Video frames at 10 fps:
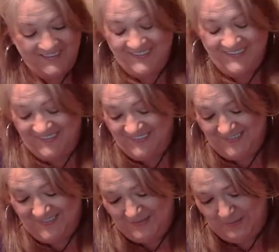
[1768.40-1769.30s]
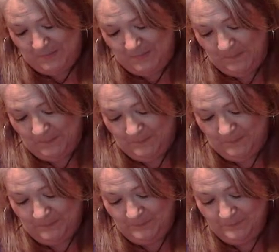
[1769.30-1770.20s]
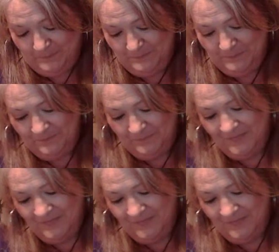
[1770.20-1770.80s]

Nobody speaks.